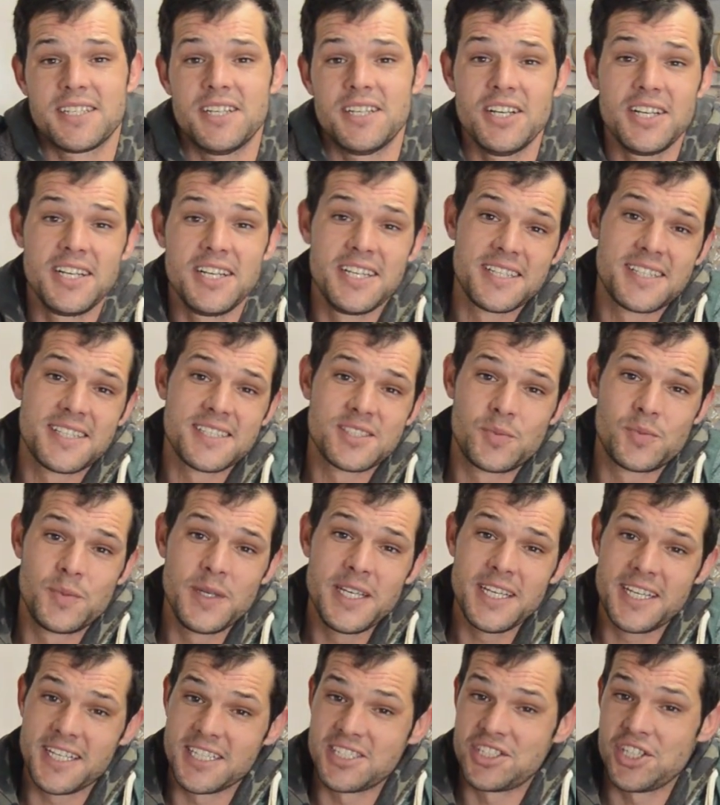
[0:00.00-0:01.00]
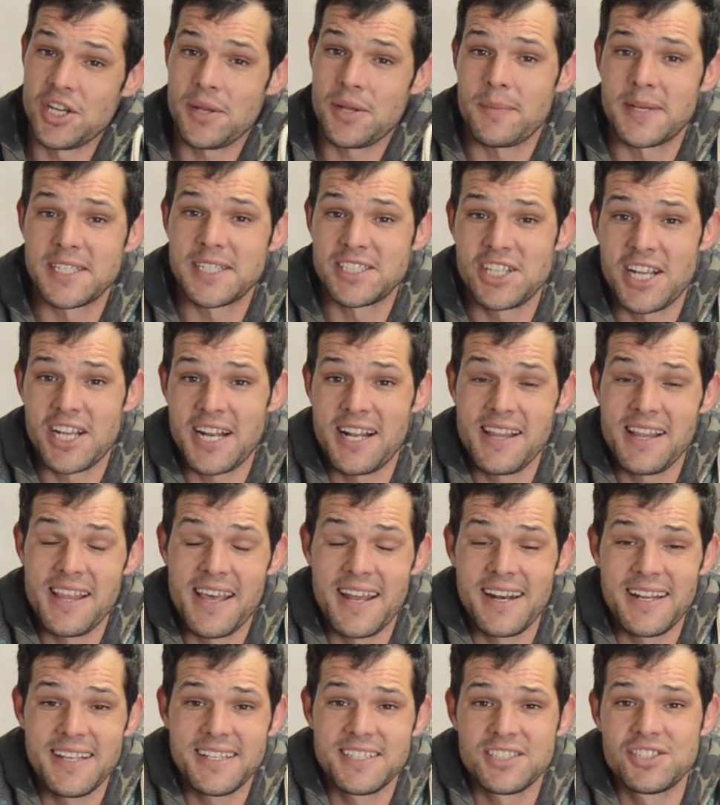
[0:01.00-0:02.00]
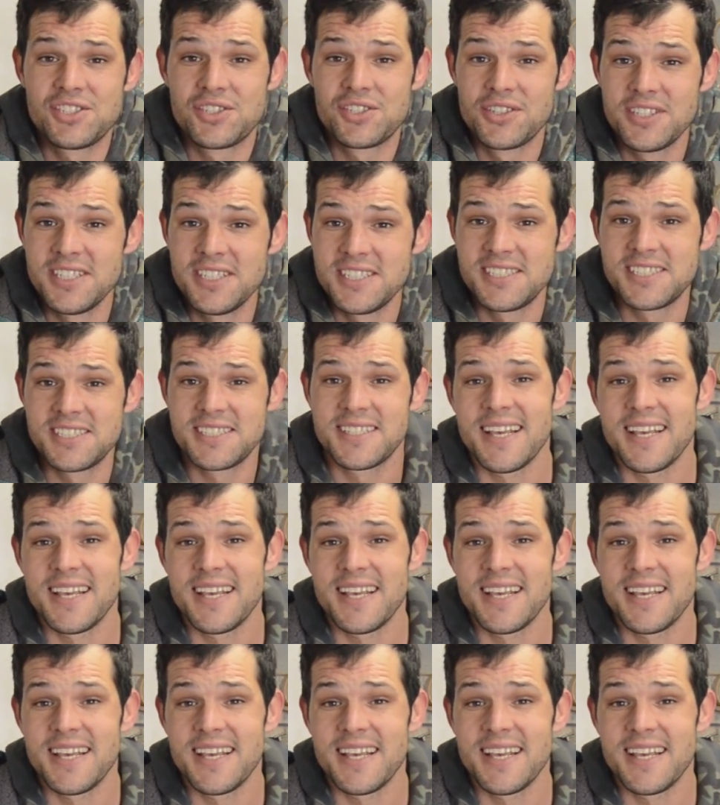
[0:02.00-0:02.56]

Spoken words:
Earlier this week I checked my channel and it has reached